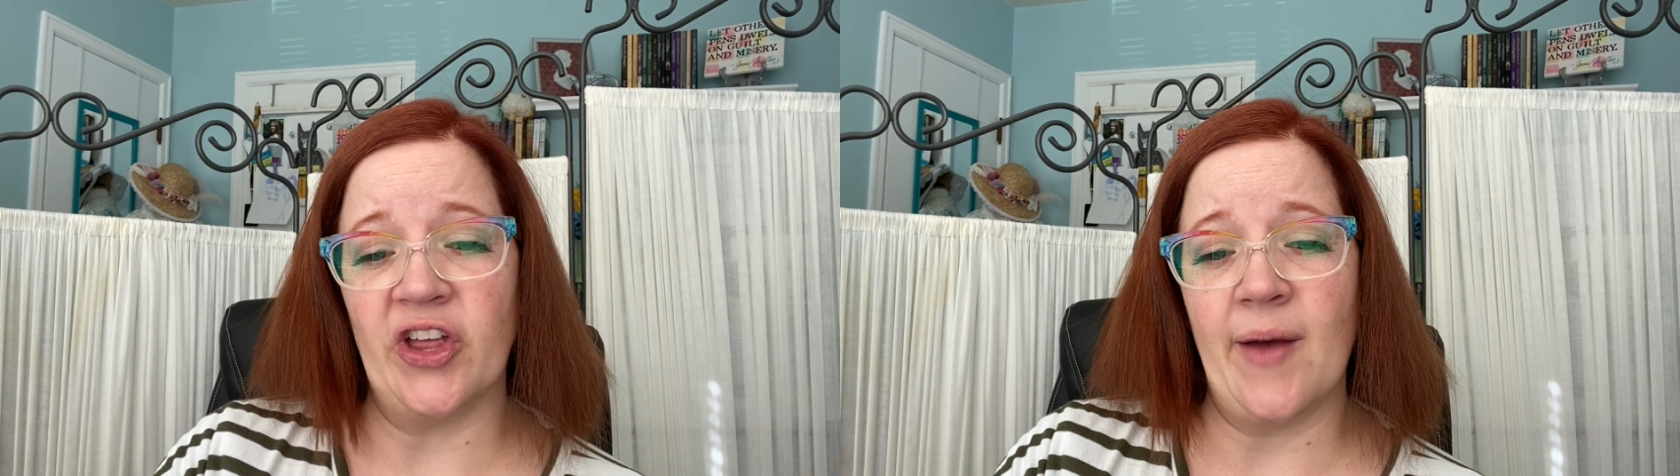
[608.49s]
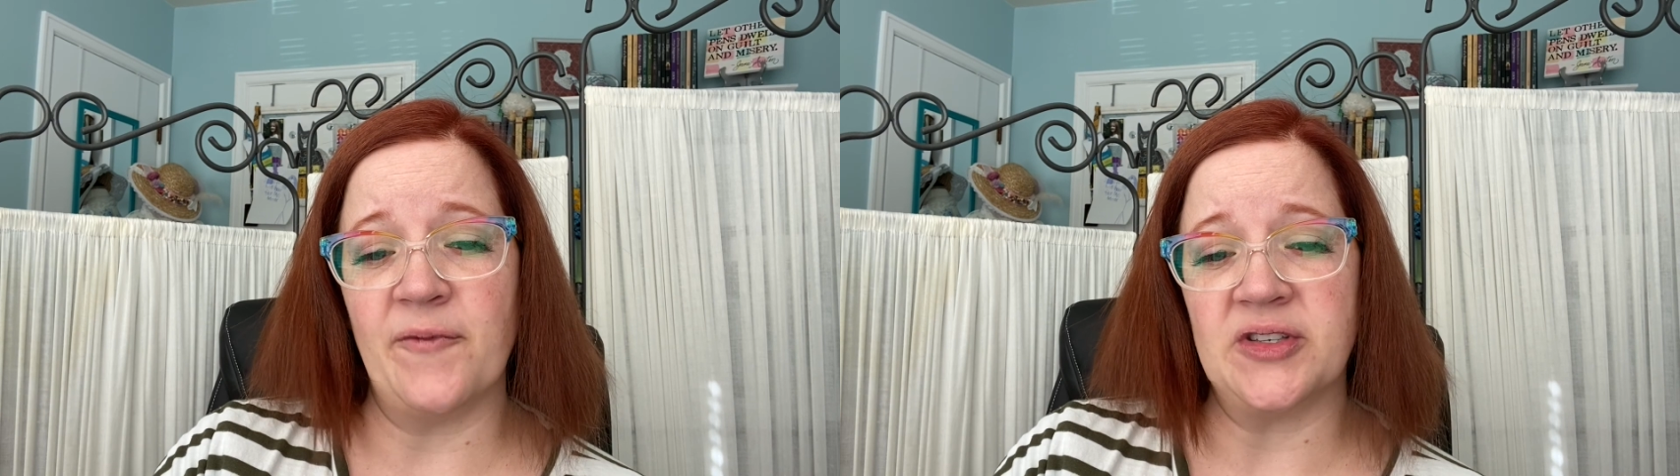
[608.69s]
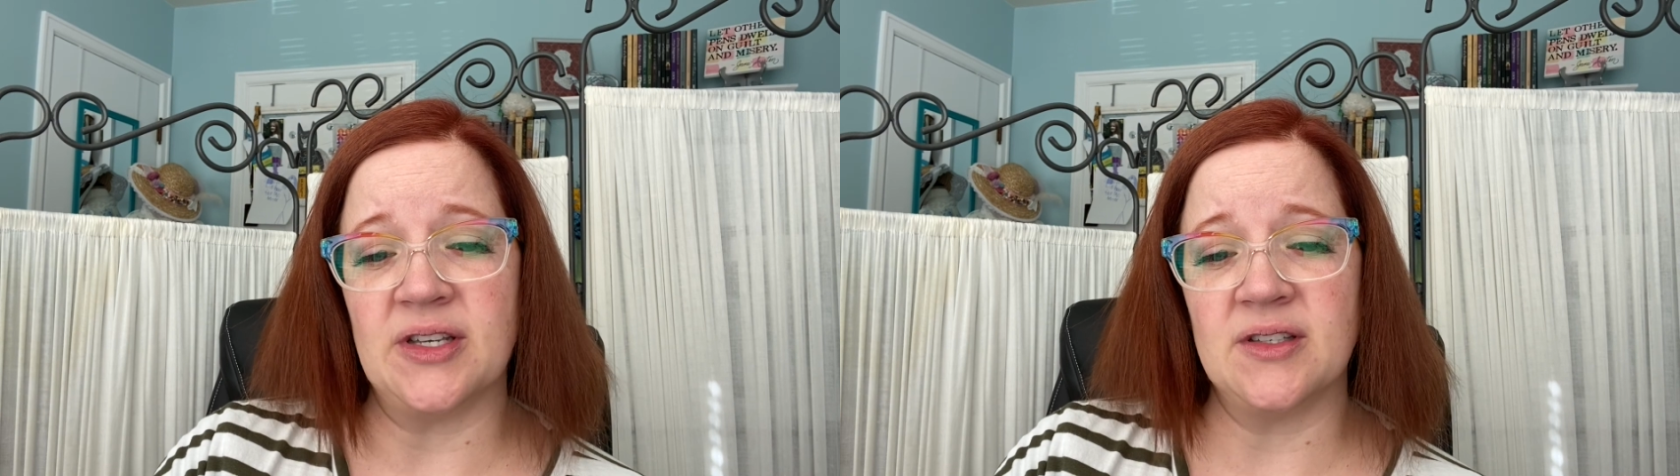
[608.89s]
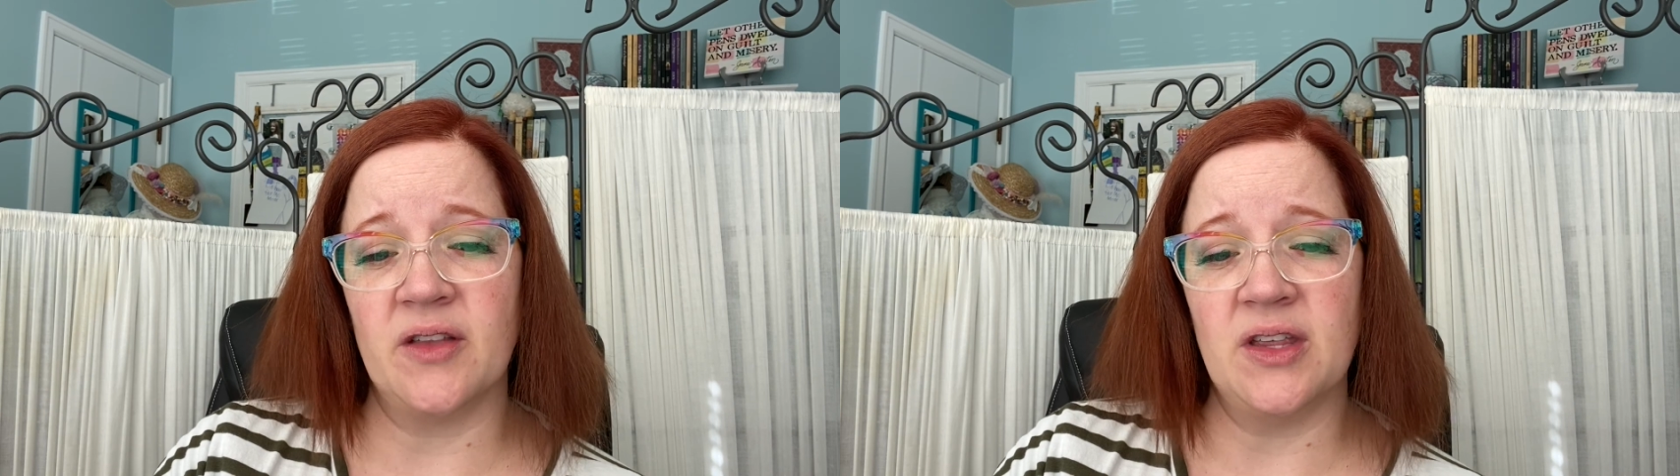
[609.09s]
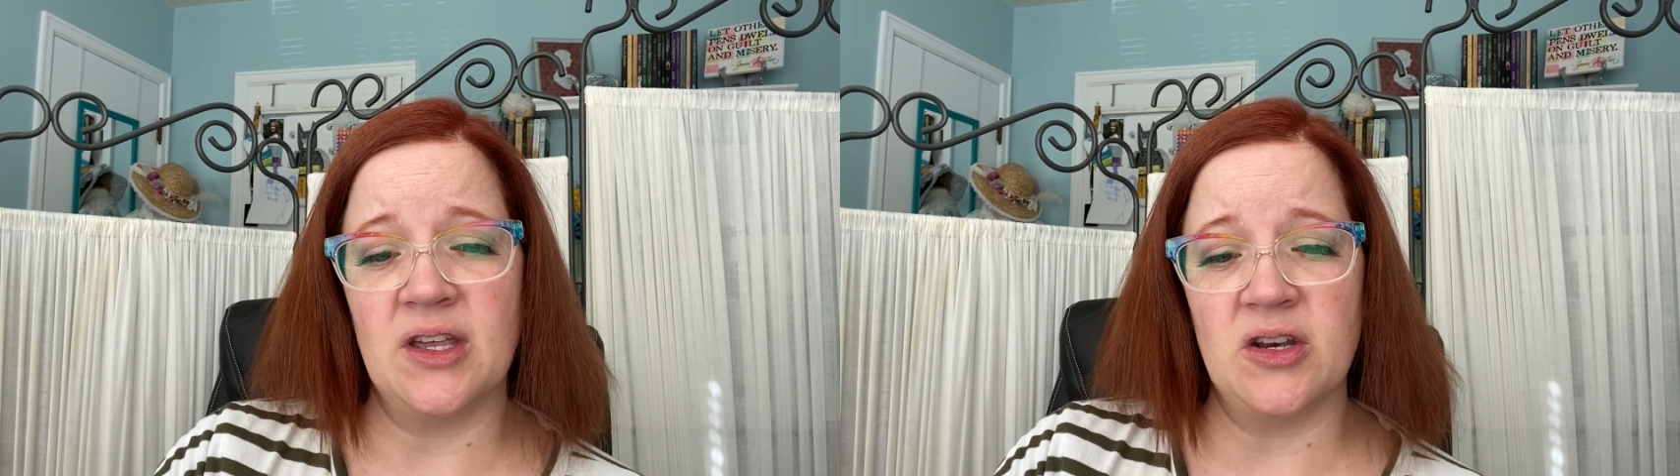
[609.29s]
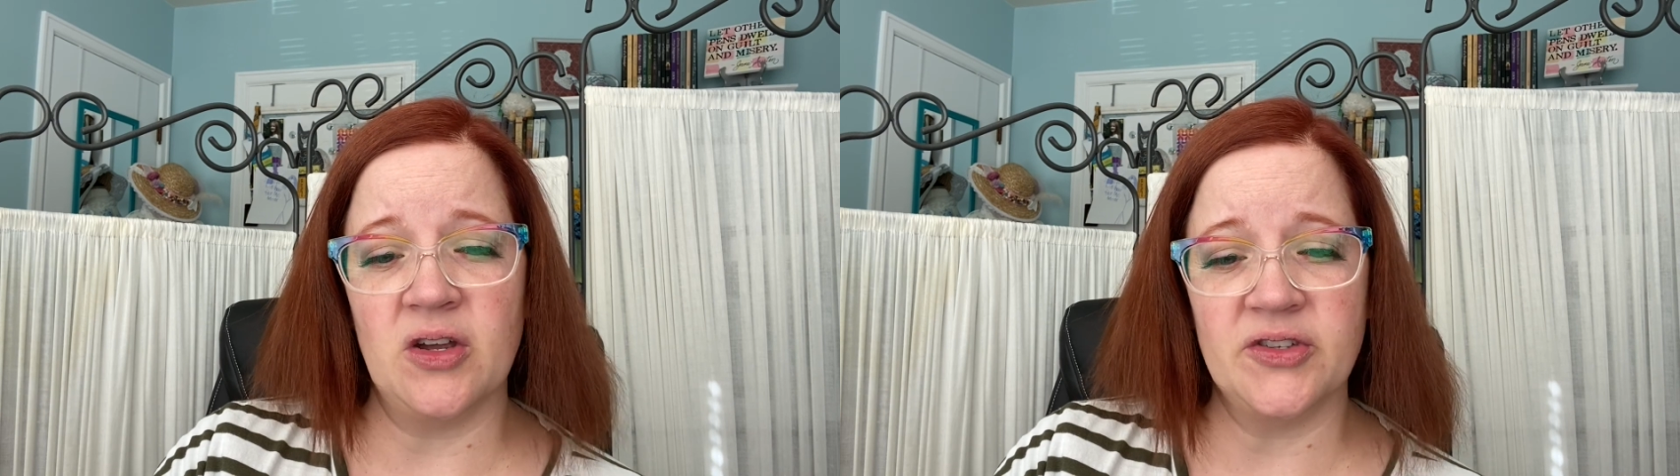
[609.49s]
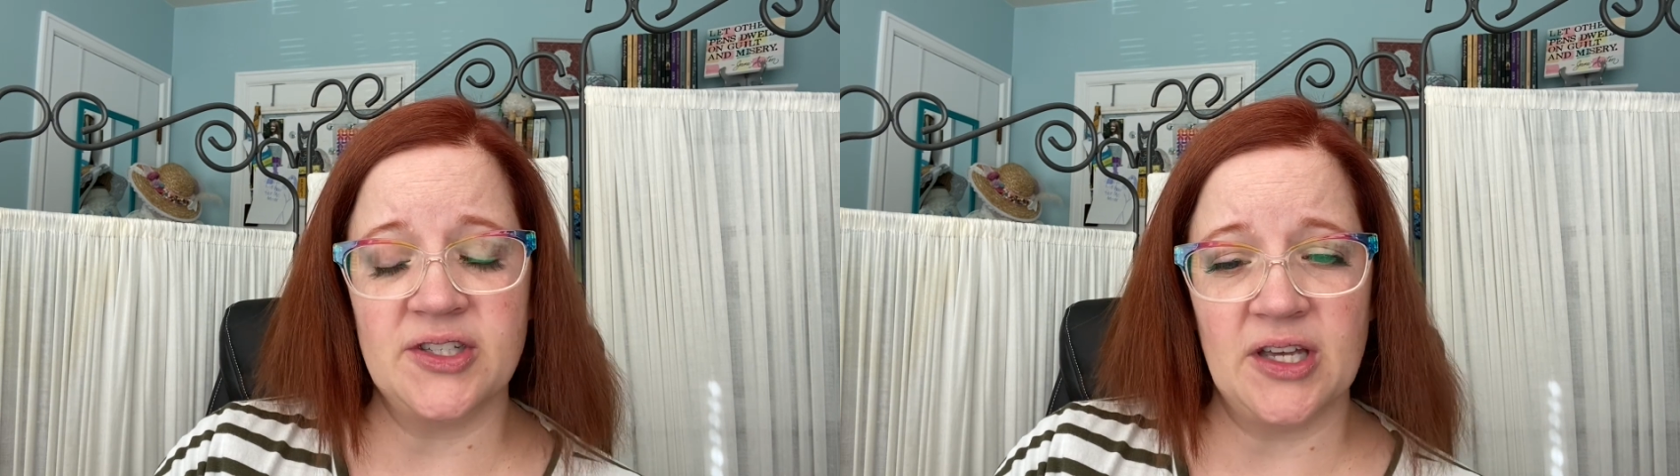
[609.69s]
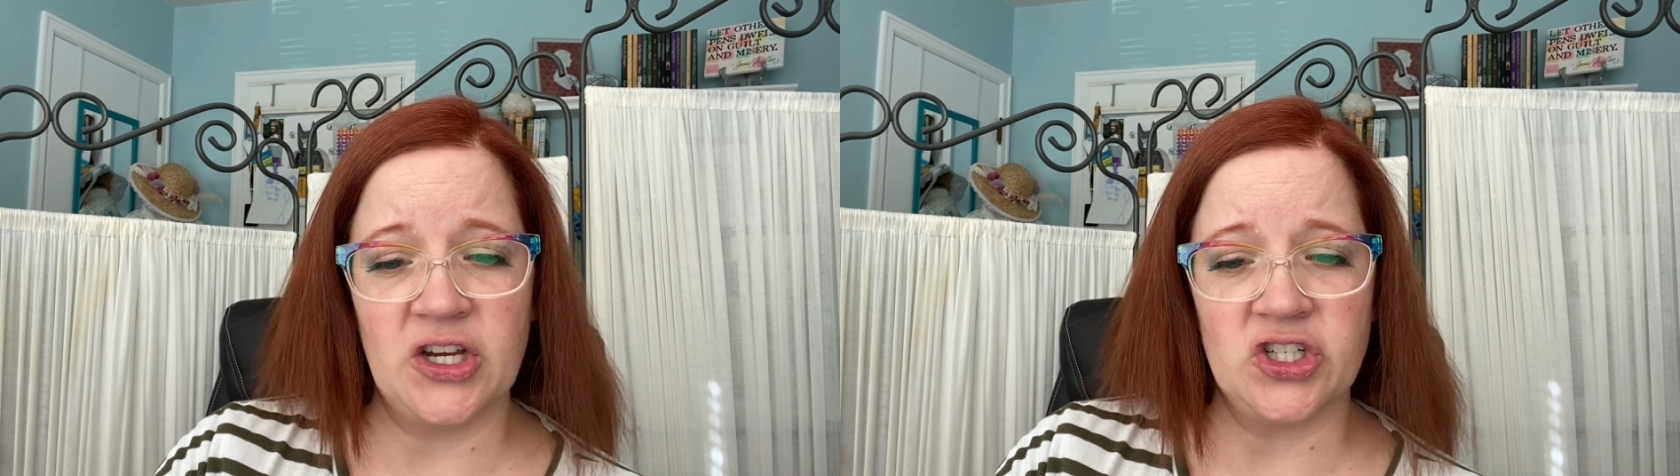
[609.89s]
emphasis on the
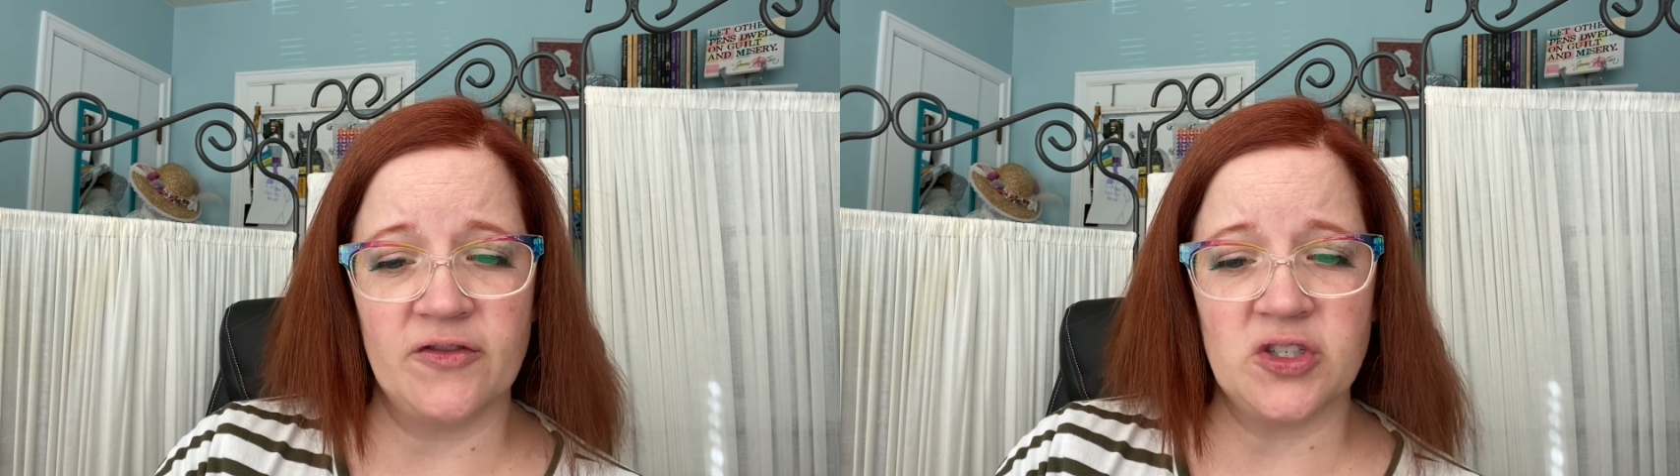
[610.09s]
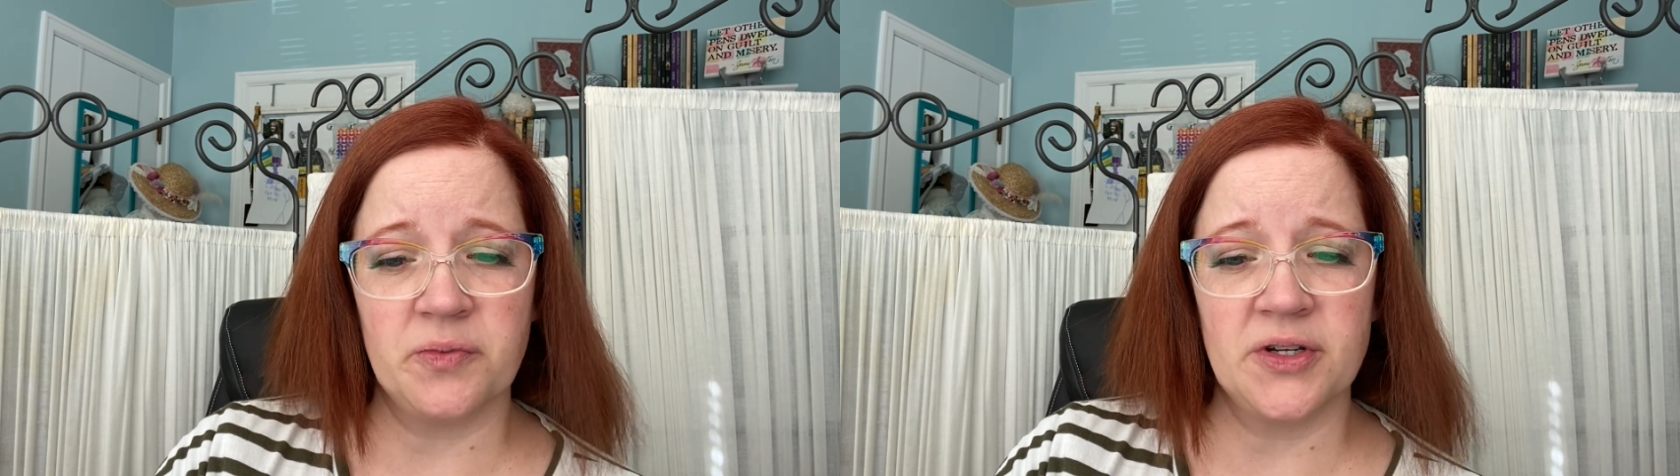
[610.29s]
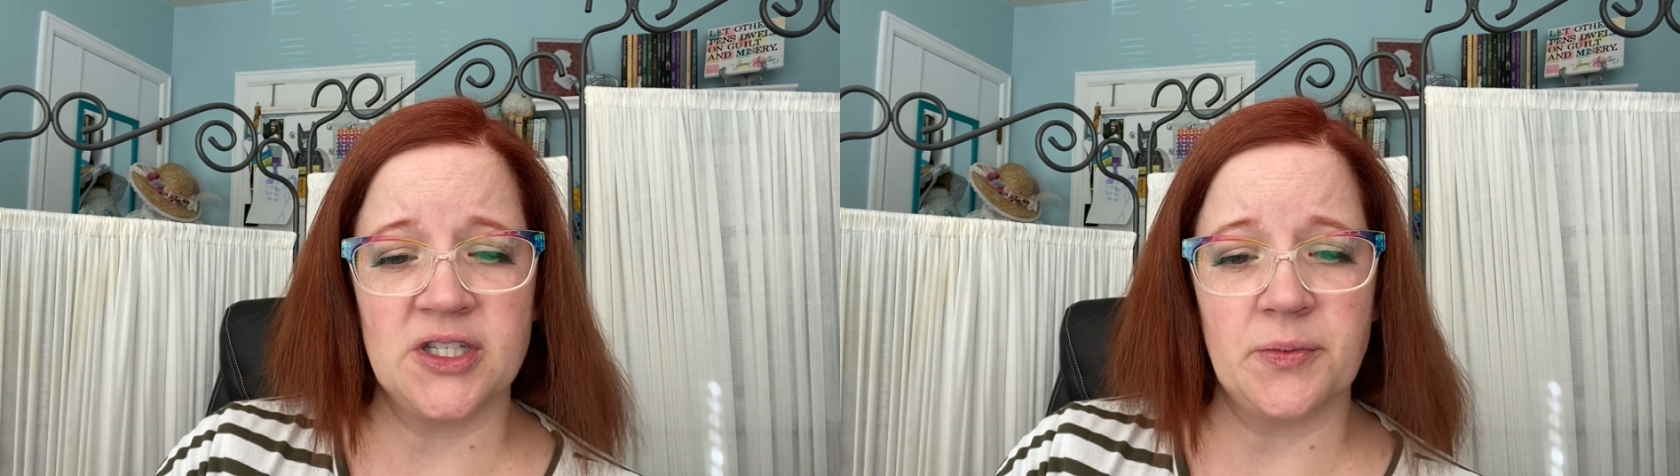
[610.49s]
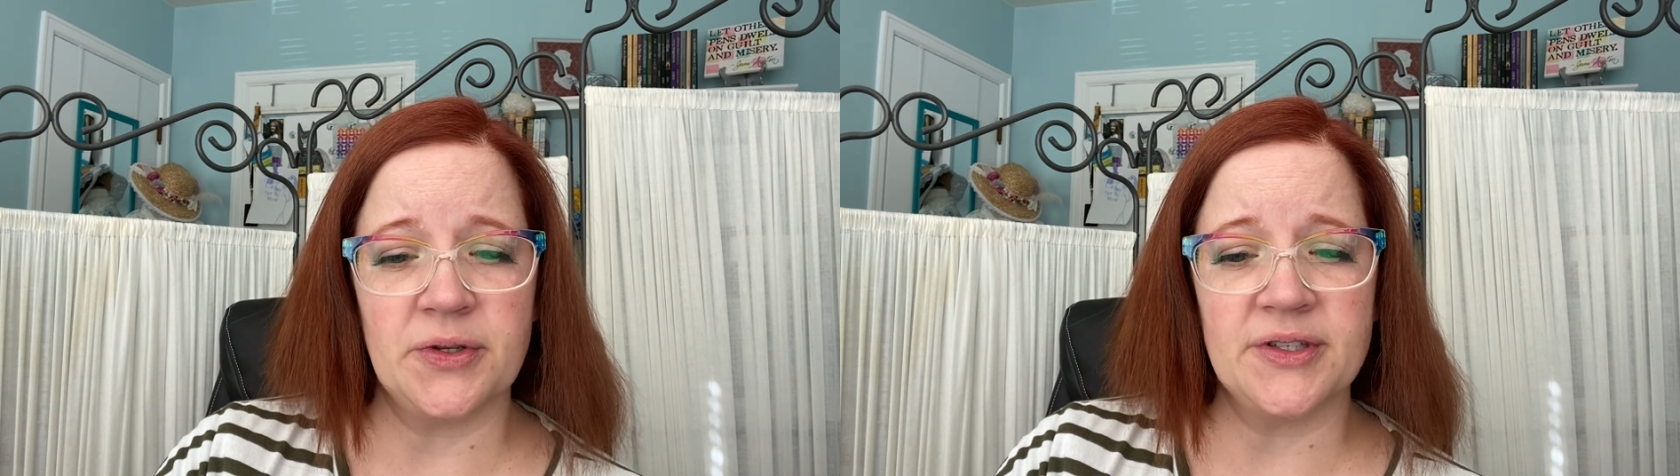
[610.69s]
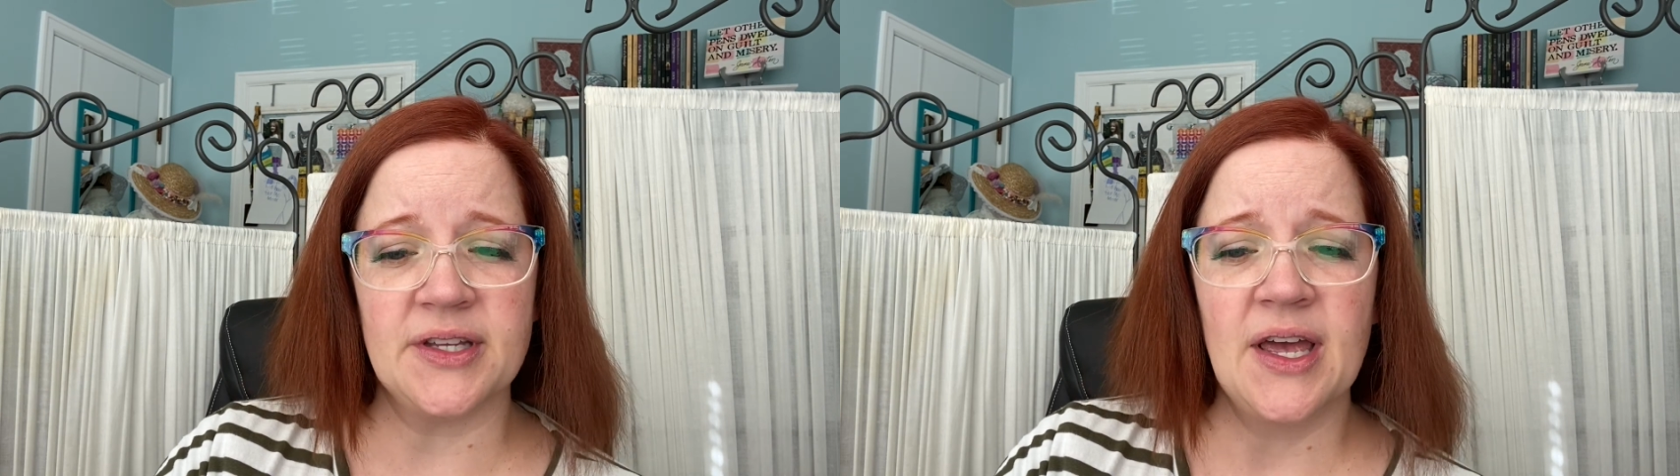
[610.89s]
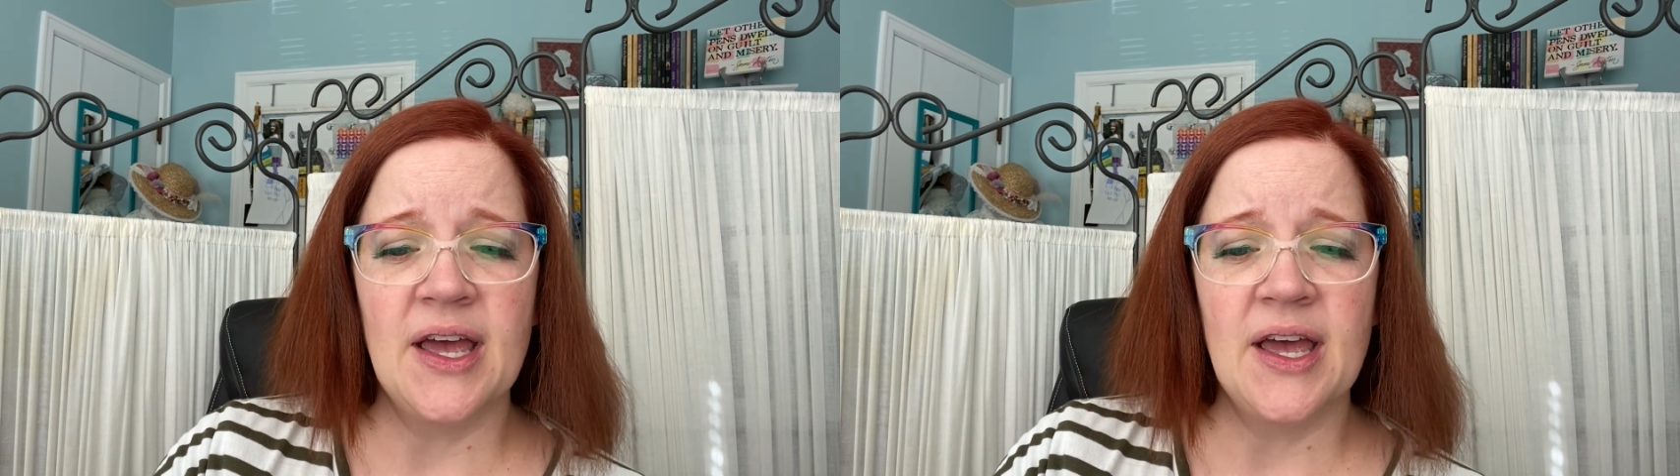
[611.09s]
enunciation of his principles,